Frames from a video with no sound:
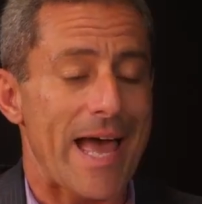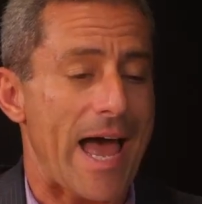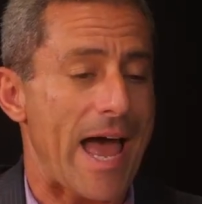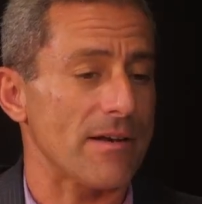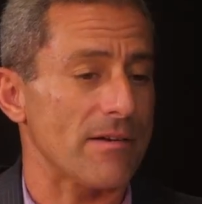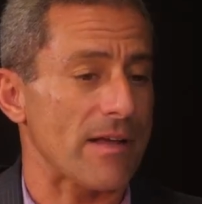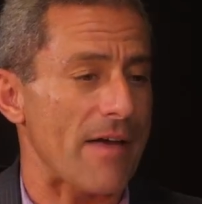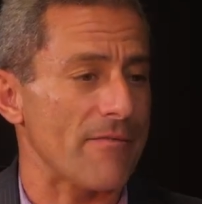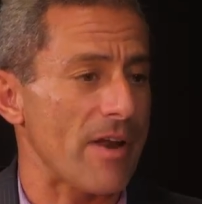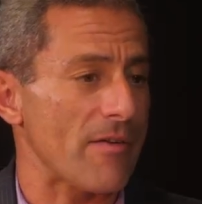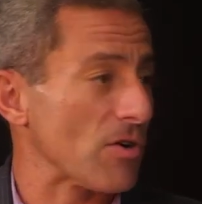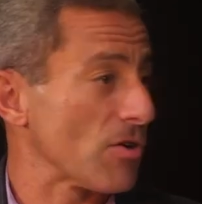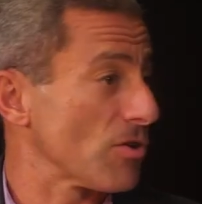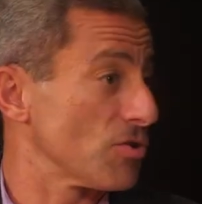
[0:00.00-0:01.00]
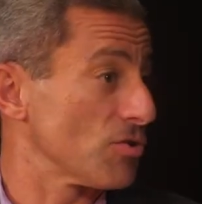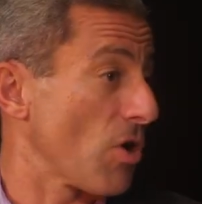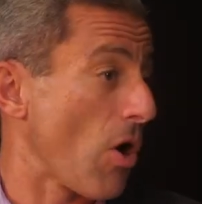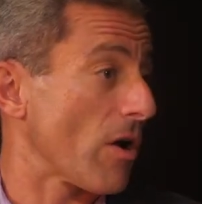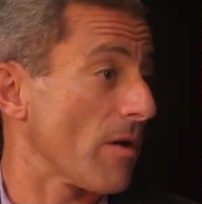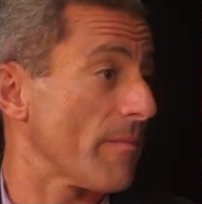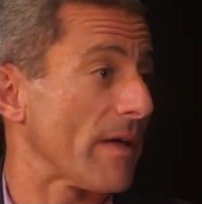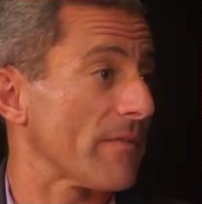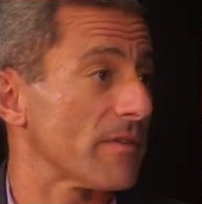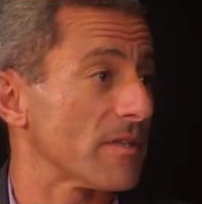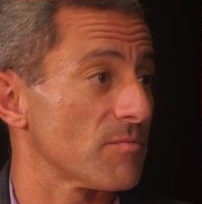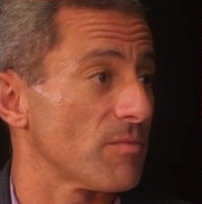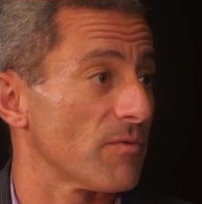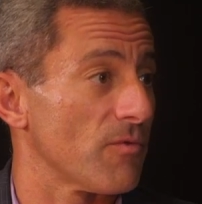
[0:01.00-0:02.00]
I've never heard you talk about
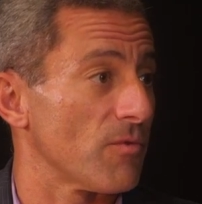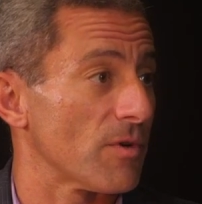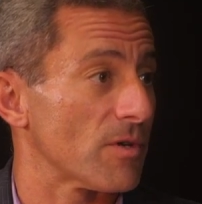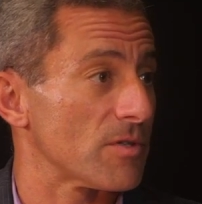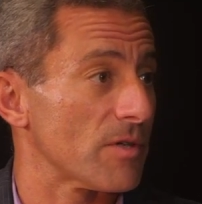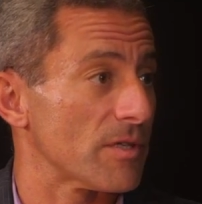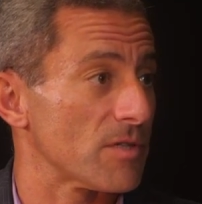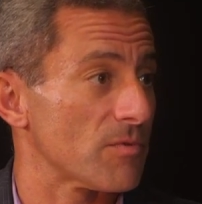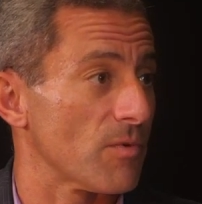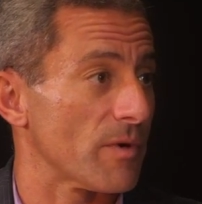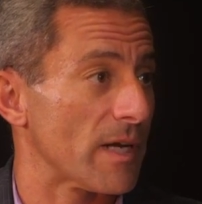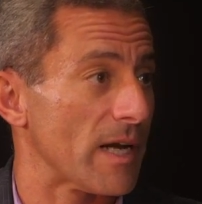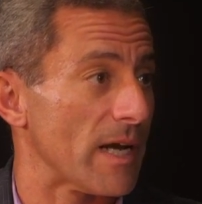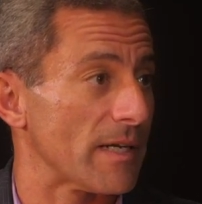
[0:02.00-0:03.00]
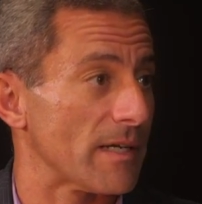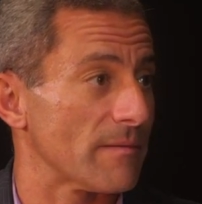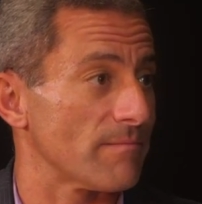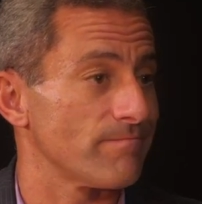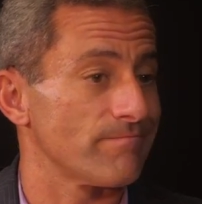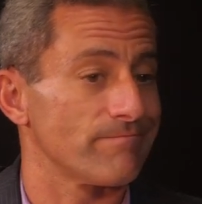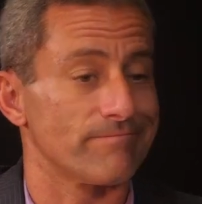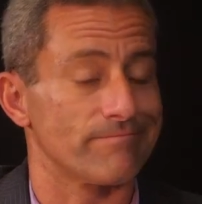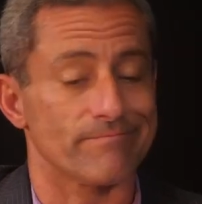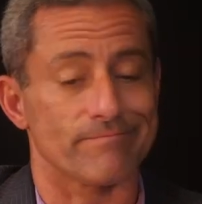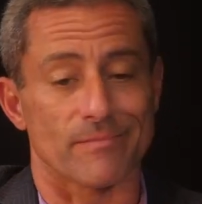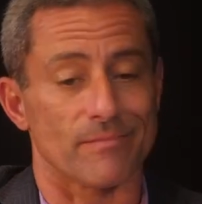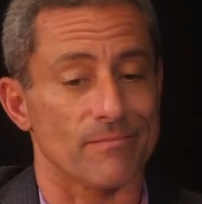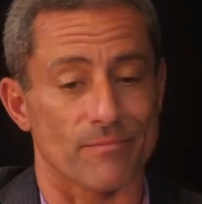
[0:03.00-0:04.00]
this before, so I just want to kind of,
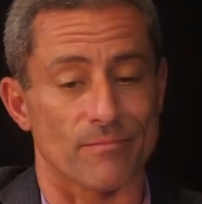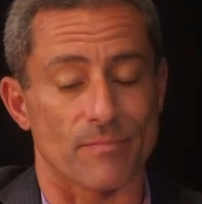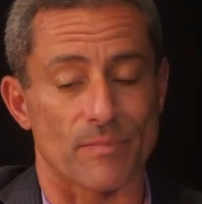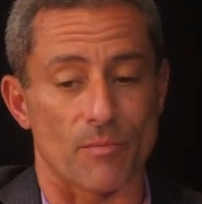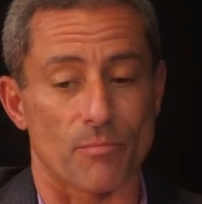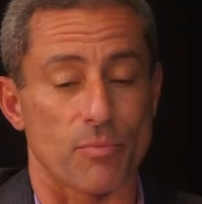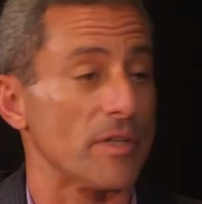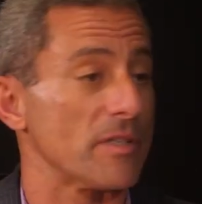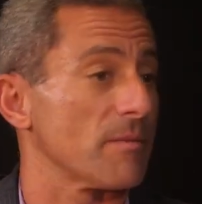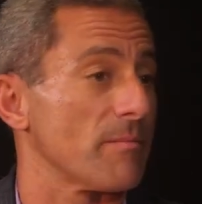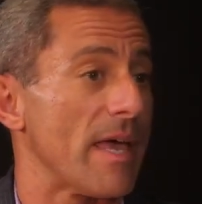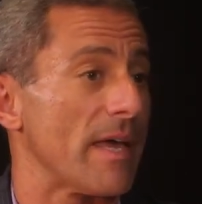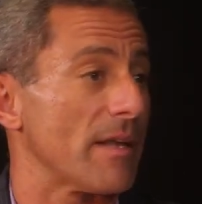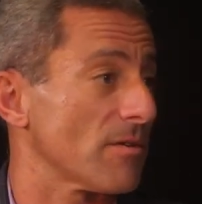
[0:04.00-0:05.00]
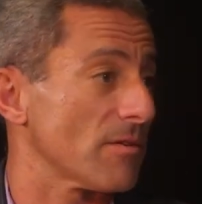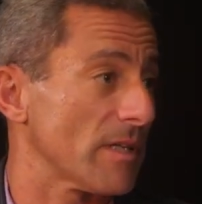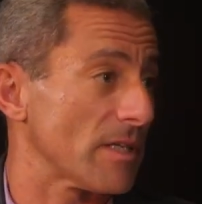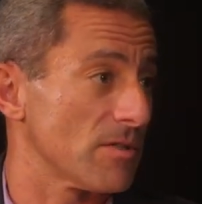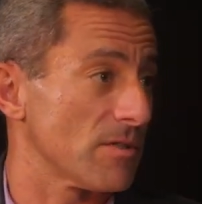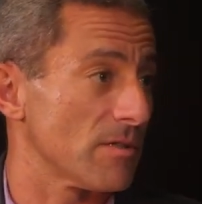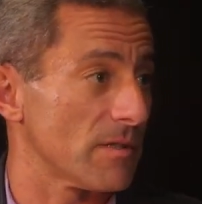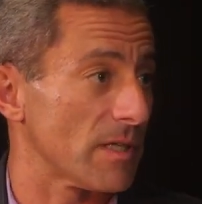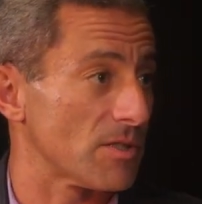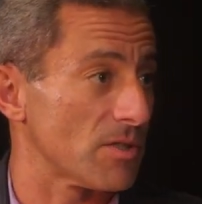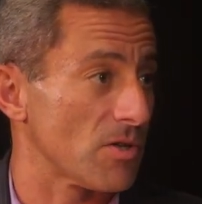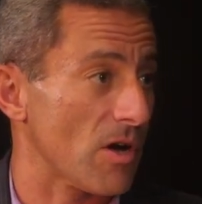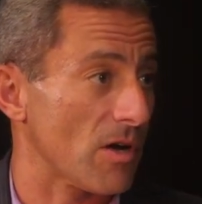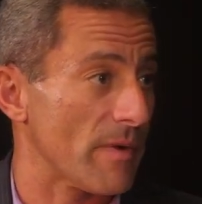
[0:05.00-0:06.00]
you know, put it to bed or let you
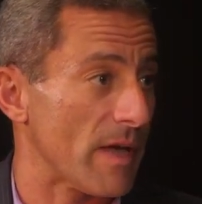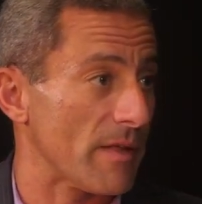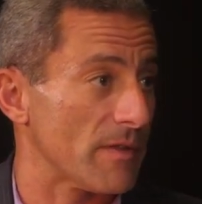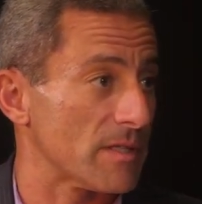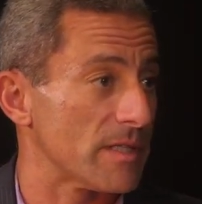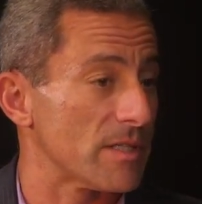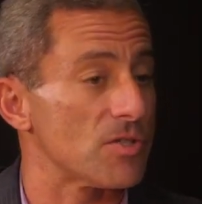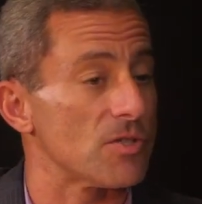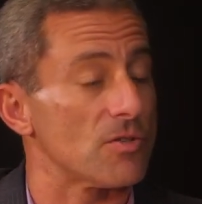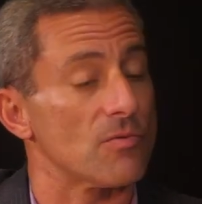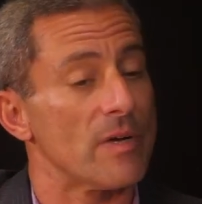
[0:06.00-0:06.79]
talk about this issue.